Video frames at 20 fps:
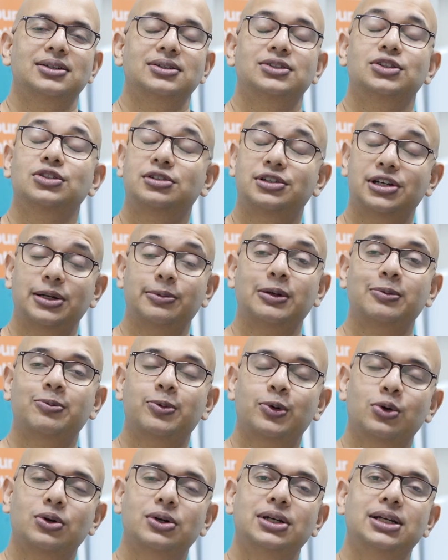So DreamVent
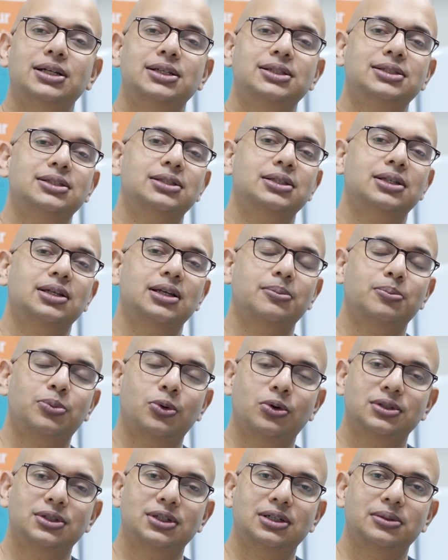Pro is
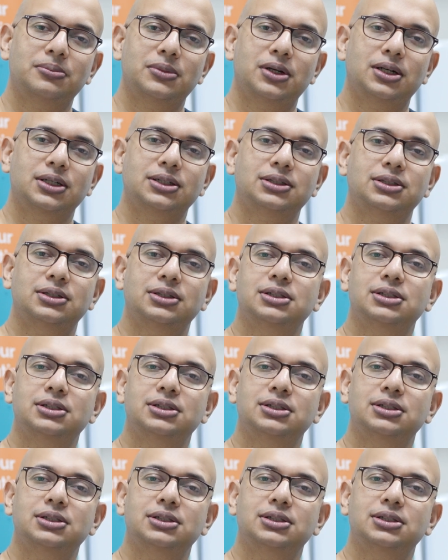imported and marketed